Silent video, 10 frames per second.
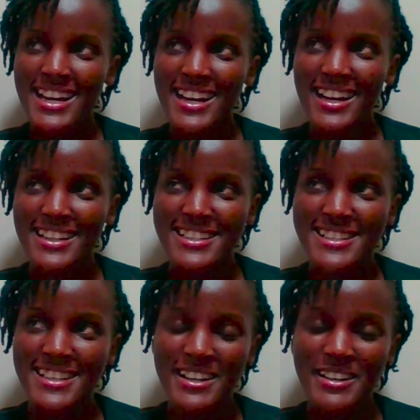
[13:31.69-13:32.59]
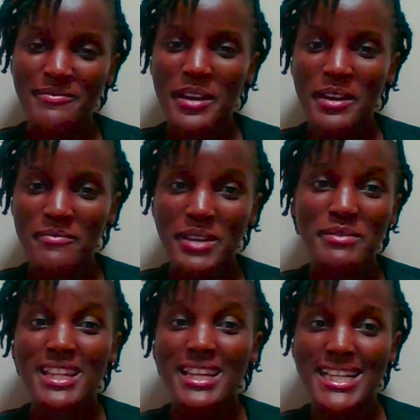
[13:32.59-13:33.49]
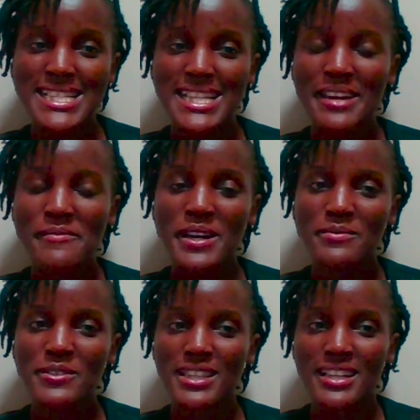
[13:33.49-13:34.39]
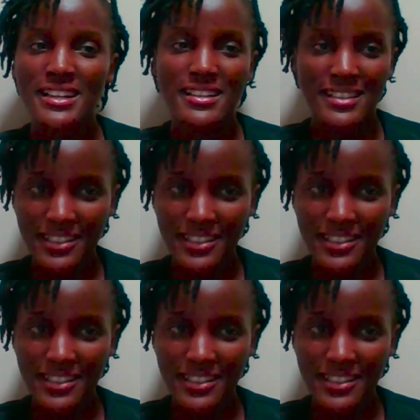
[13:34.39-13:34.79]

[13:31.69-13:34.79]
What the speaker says: And maybe the next time I'm on the